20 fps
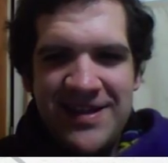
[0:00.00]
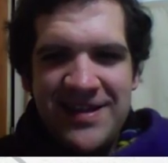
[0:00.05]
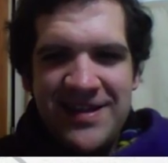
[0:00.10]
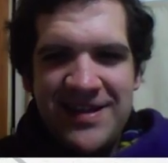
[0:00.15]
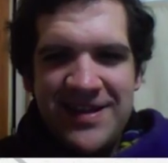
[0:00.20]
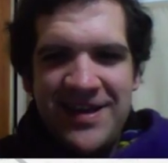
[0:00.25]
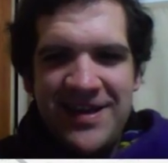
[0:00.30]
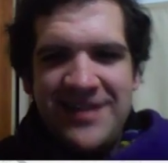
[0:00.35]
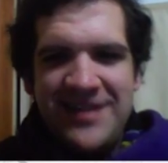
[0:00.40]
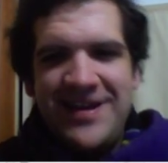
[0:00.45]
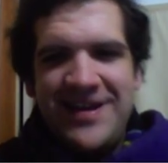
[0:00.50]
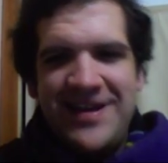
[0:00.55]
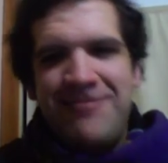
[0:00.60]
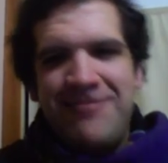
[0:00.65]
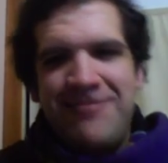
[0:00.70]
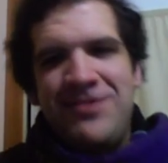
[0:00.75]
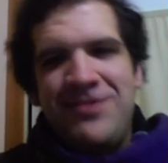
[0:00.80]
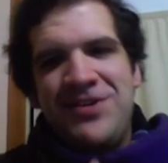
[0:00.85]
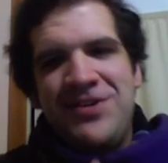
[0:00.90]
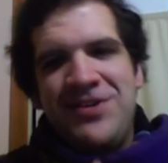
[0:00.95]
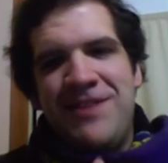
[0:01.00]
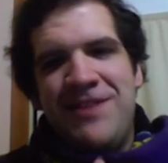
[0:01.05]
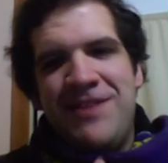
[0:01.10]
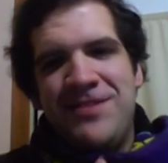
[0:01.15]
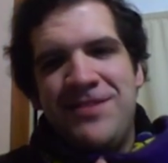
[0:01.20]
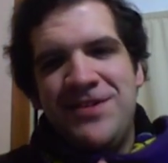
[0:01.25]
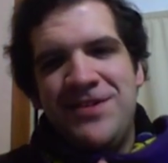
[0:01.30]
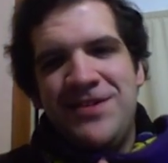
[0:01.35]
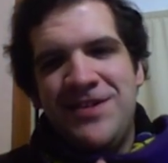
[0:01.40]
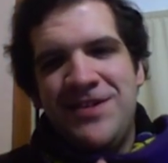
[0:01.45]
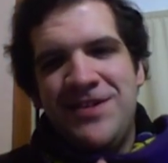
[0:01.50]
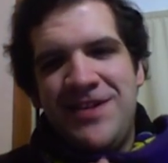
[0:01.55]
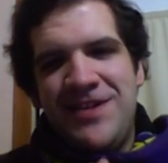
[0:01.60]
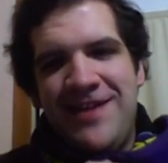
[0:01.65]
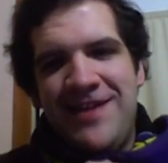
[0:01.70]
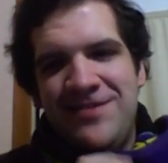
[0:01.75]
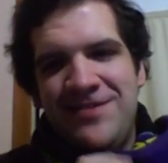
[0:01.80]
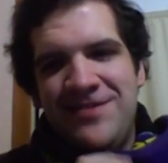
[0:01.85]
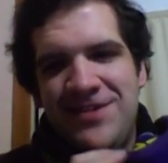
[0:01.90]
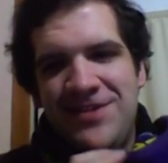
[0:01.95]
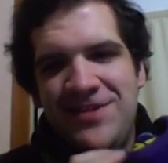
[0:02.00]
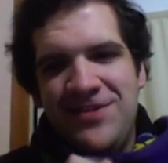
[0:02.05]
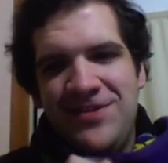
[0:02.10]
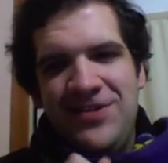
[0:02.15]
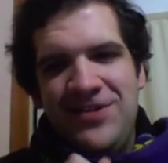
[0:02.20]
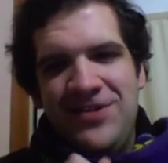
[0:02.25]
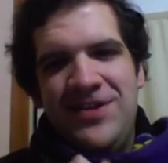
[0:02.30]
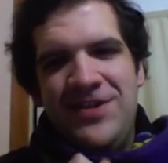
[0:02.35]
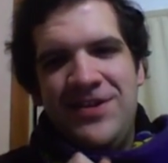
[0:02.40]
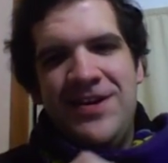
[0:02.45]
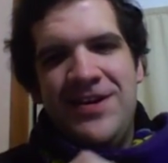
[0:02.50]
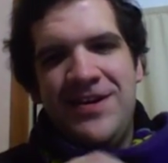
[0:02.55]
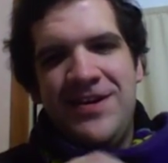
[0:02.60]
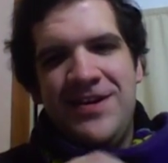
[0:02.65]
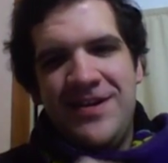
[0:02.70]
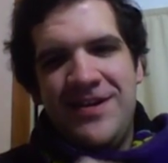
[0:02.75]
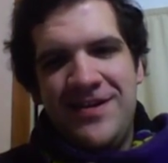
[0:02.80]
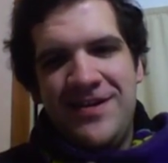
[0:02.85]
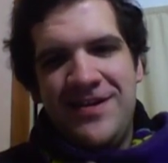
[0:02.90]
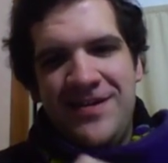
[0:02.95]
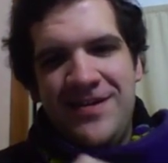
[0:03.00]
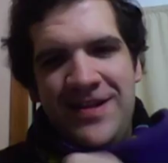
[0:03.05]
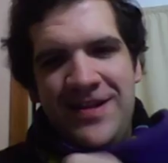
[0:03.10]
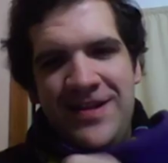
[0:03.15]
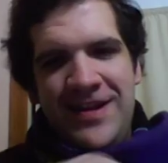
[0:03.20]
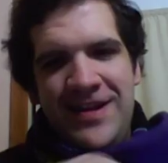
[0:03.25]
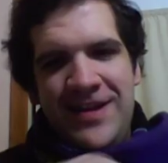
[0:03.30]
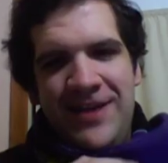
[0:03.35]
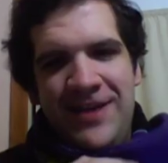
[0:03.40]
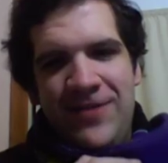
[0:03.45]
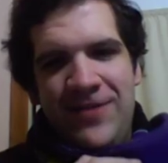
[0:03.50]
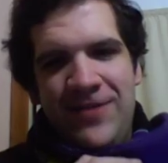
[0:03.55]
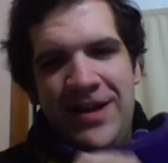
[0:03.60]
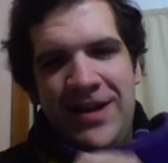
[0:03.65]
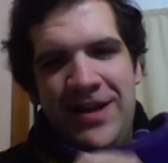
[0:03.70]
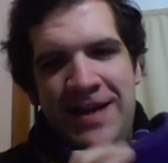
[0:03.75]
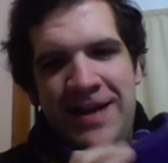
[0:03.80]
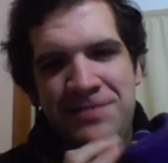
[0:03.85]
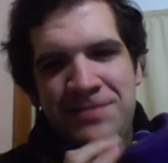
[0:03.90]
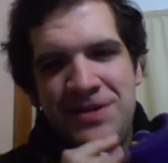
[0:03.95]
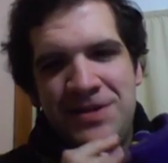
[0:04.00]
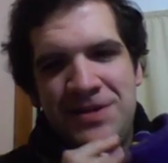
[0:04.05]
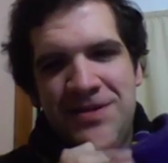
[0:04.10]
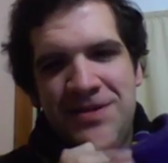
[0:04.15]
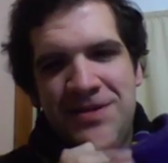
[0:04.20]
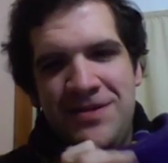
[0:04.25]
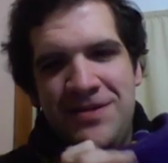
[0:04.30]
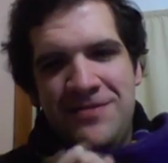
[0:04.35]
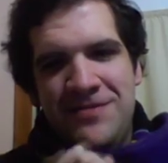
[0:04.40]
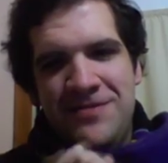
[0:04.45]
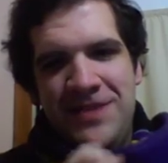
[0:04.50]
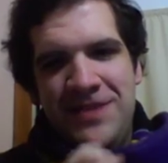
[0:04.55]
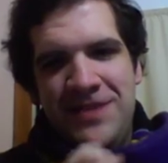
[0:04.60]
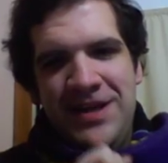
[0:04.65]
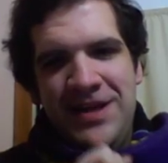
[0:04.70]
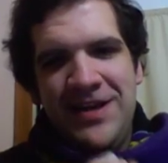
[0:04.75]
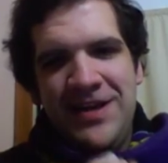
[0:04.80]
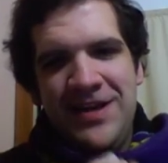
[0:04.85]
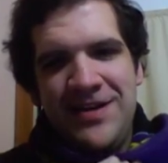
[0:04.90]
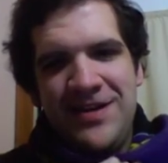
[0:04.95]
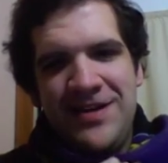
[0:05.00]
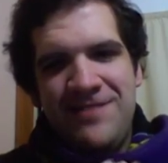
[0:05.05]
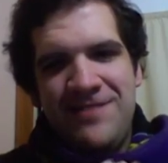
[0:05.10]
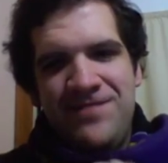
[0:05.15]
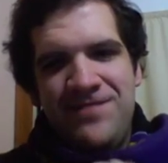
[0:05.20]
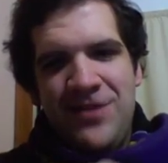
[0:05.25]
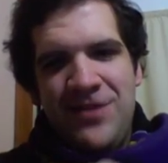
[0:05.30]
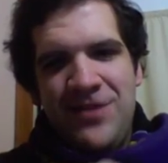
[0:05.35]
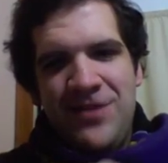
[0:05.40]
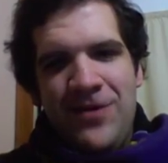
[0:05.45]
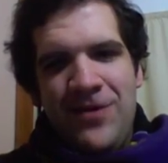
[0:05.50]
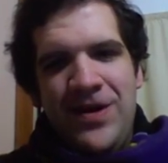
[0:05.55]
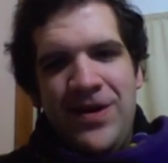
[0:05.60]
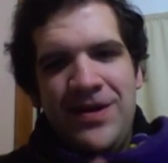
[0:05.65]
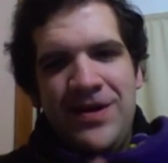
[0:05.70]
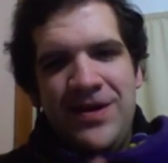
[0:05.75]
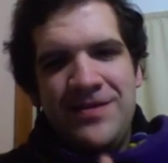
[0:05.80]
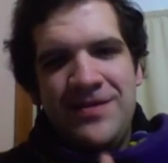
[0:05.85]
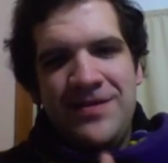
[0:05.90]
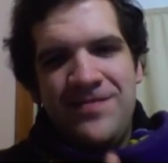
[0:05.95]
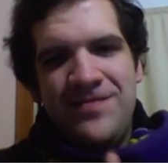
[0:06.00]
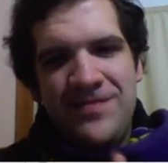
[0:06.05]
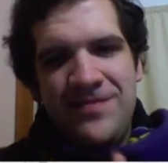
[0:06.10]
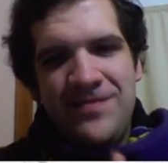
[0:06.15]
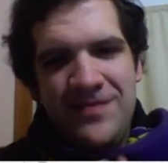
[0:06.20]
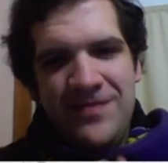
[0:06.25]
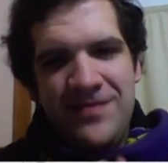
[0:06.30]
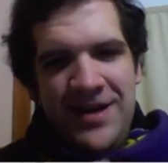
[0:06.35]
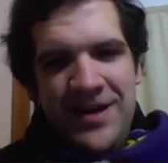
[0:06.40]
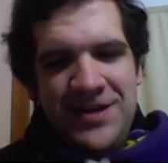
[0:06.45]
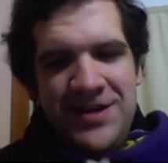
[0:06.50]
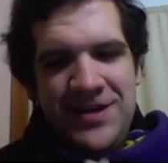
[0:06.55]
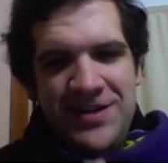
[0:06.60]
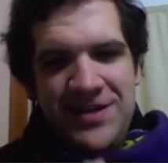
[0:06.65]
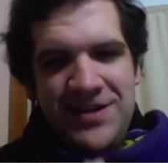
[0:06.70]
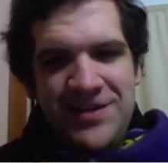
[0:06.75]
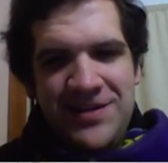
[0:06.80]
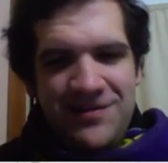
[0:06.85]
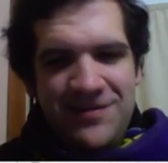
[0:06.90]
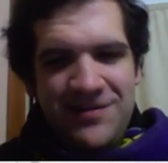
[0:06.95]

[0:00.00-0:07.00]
Getting the snack between chapters. Sounds good. And thank you for the claps. Really, Toria. HS.